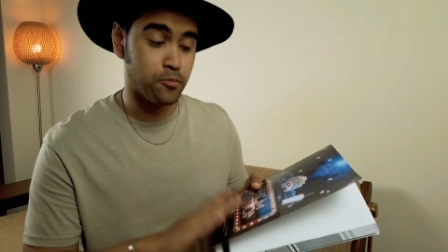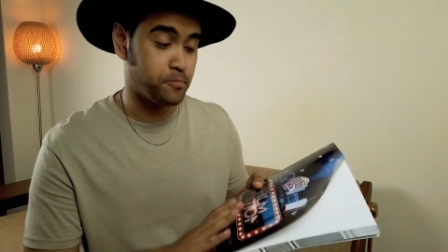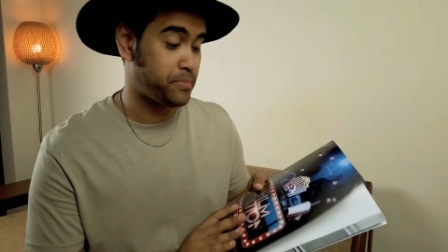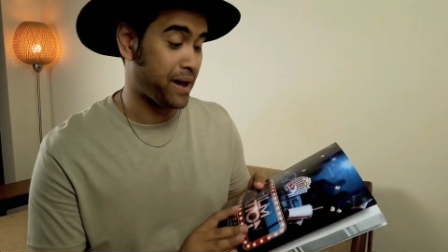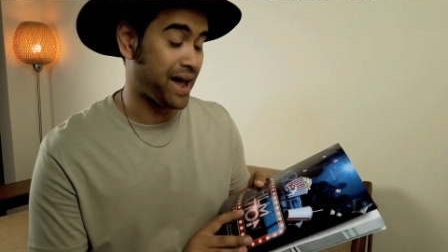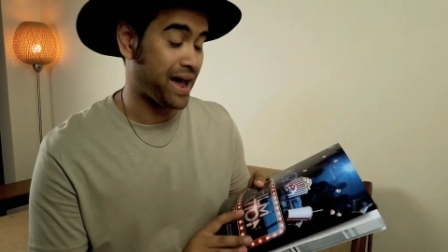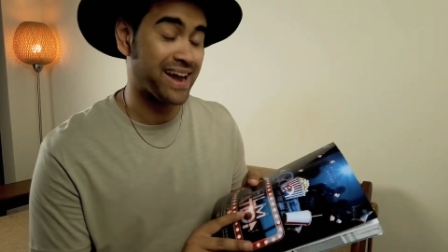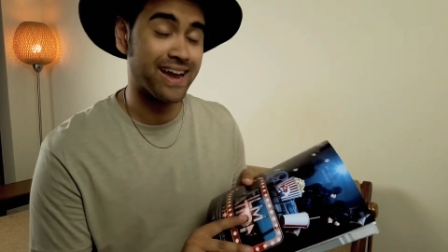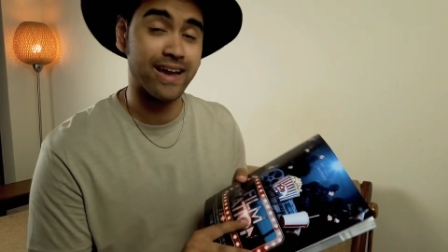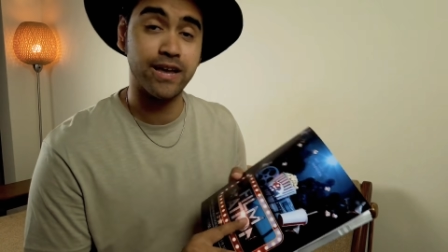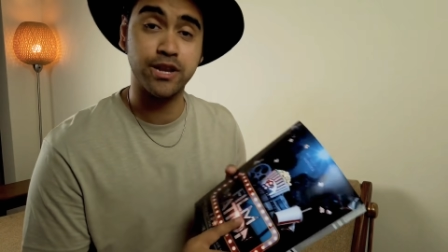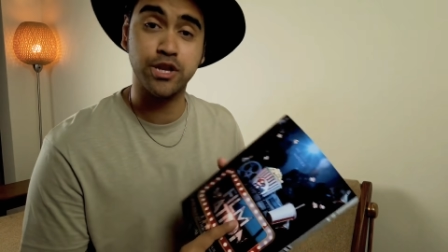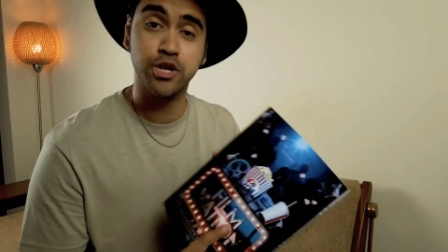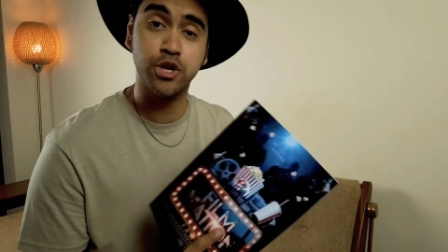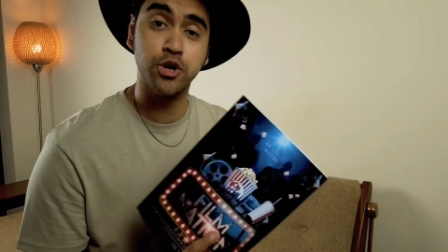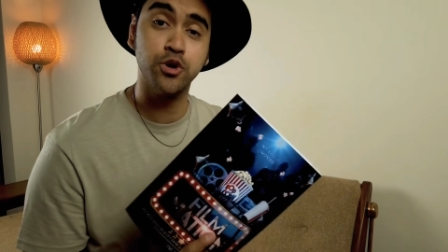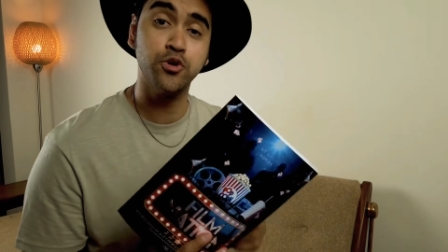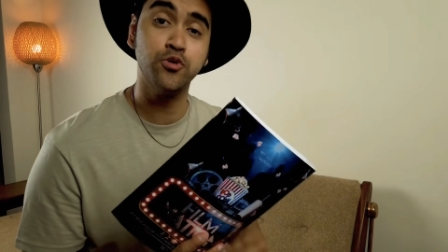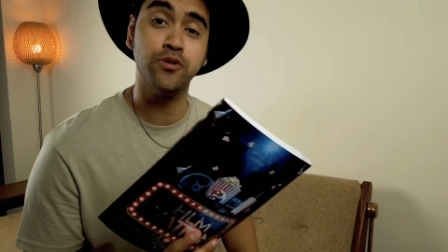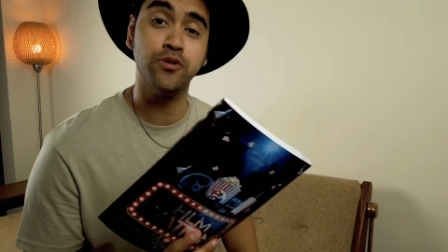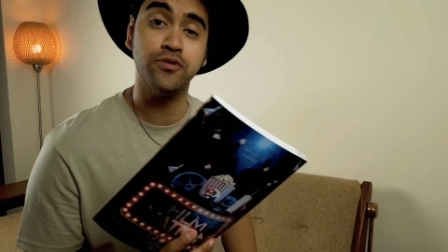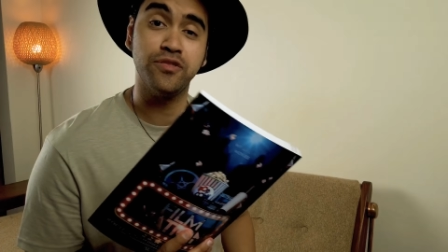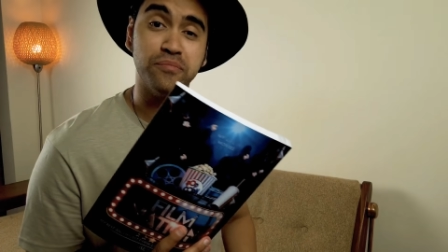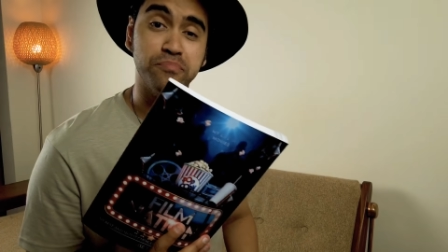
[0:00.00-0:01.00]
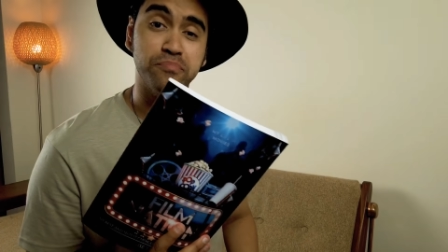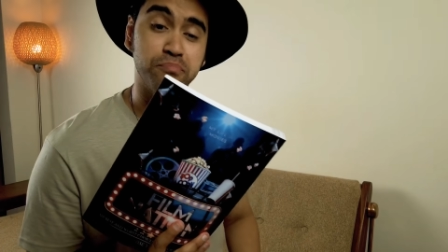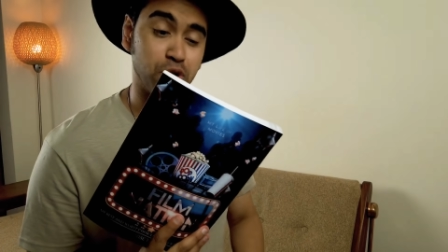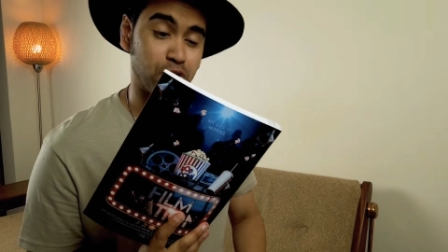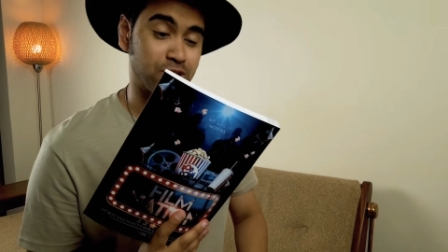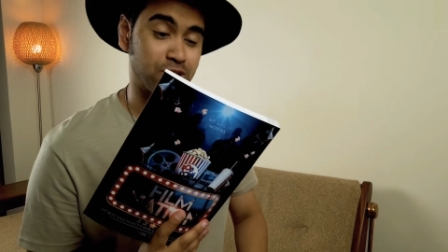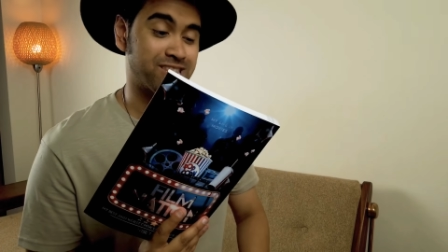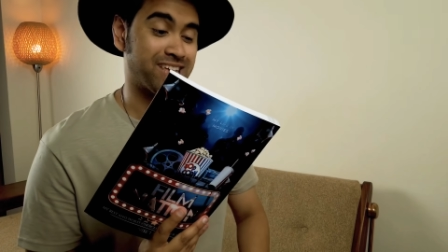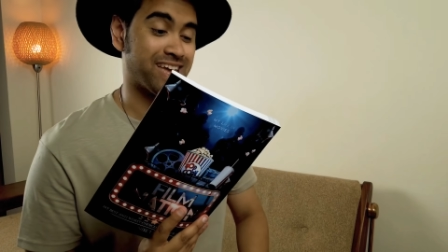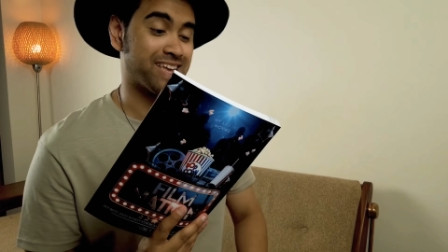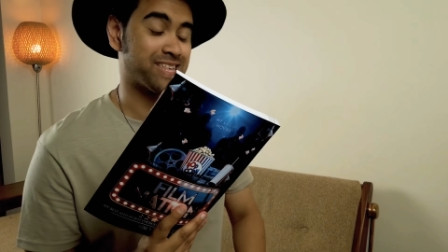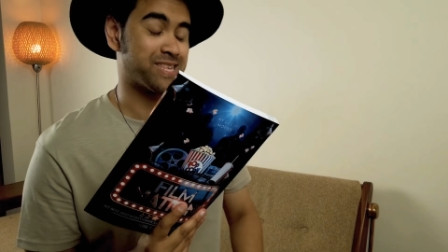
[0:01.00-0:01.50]
back to the
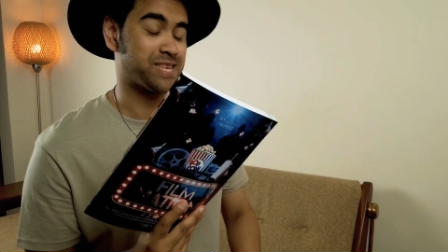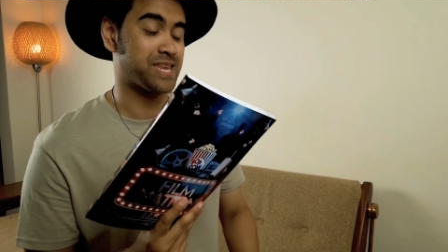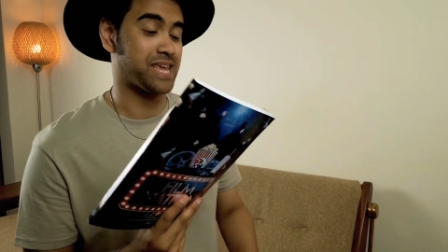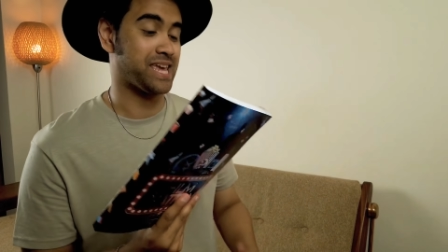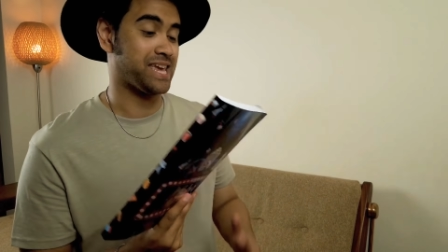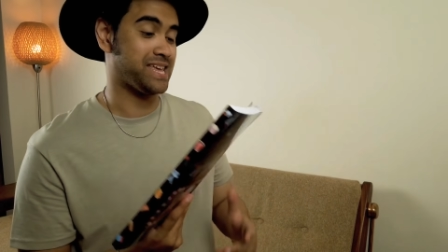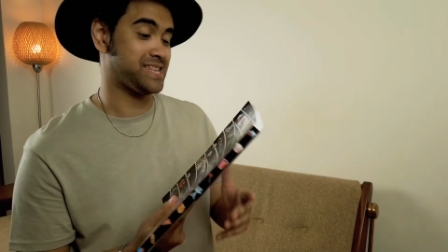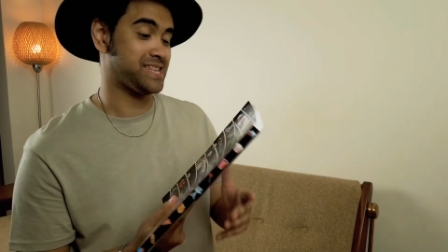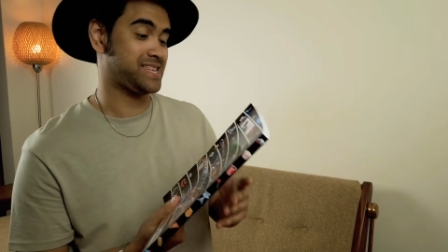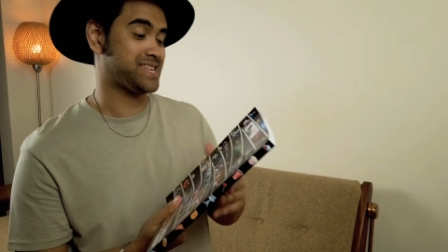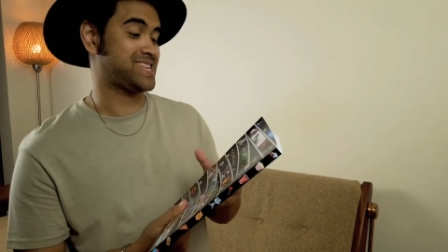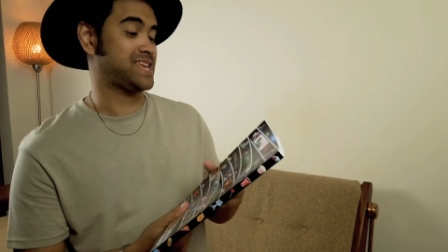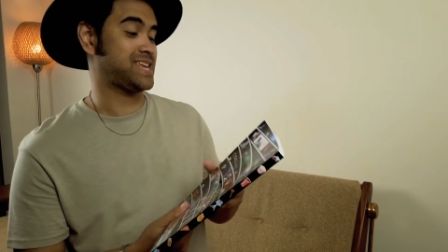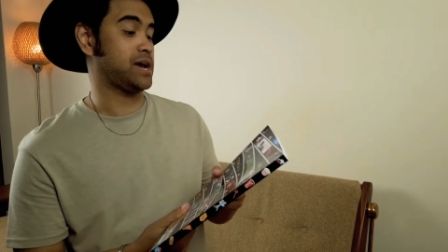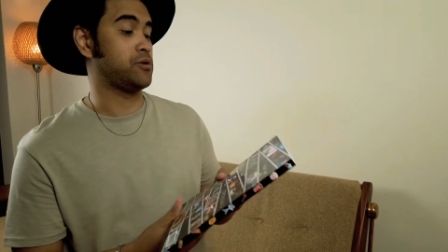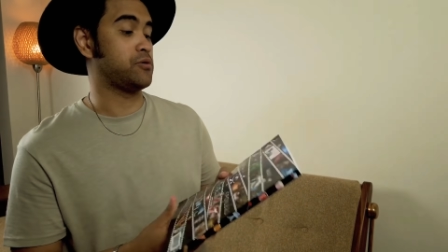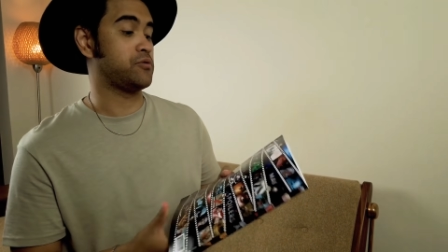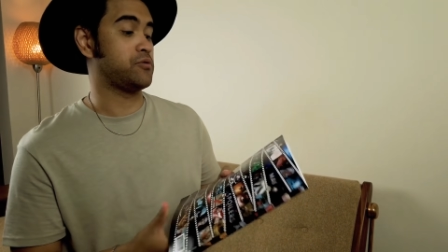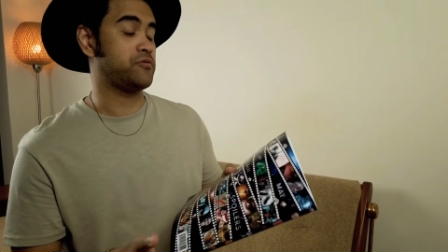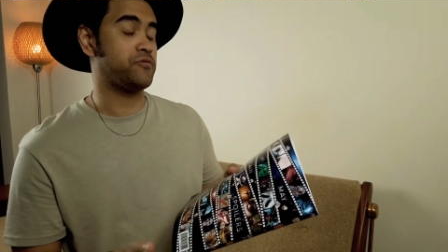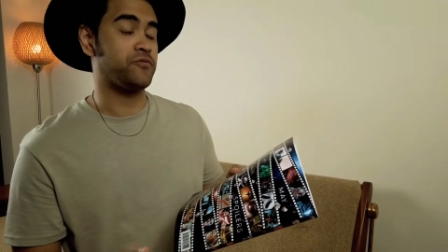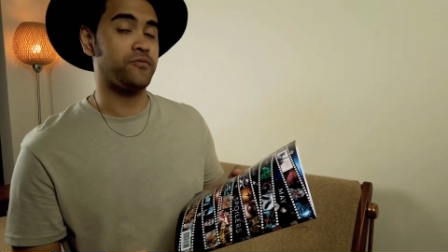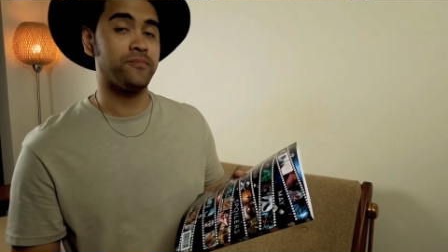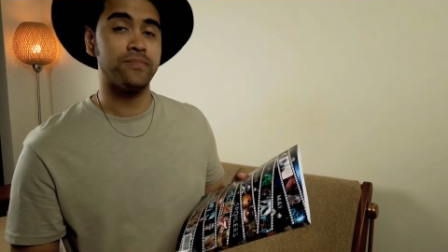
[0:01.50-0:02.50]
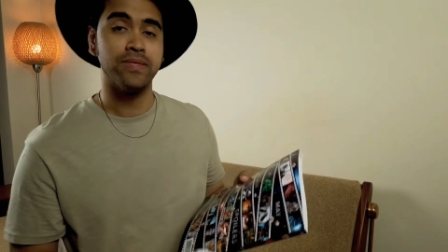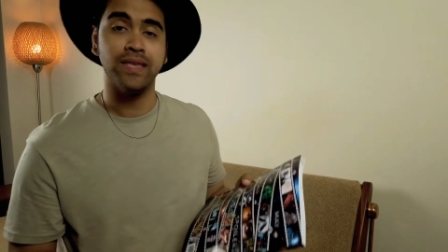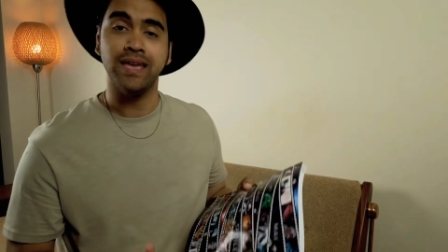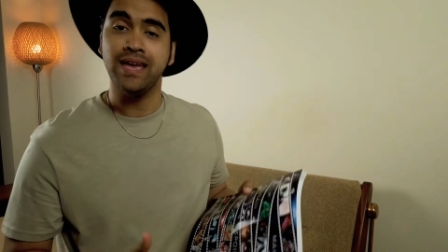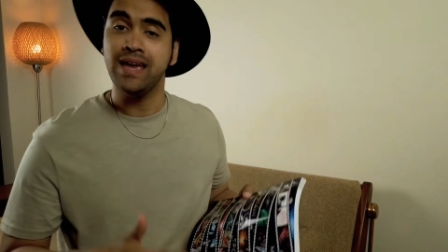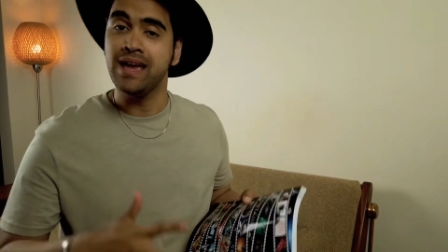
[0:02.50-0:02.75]
book test itself.